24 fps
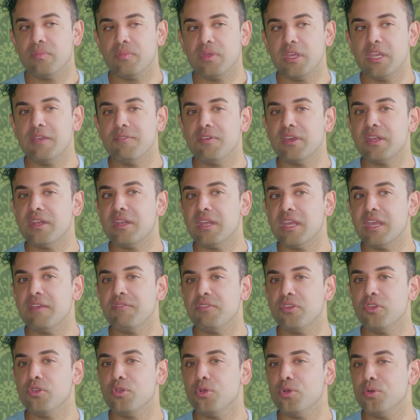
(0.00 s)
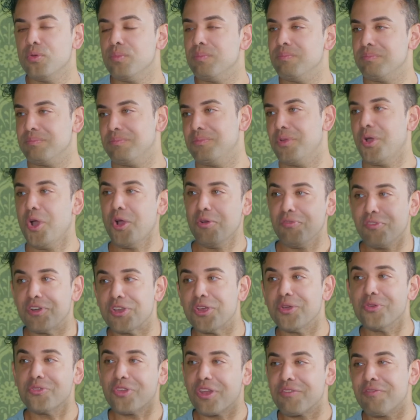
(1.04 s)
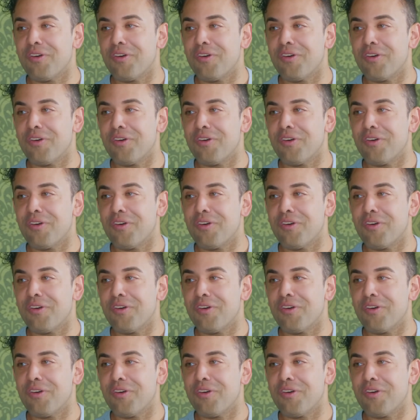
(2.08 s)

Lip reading: Even if you overdose on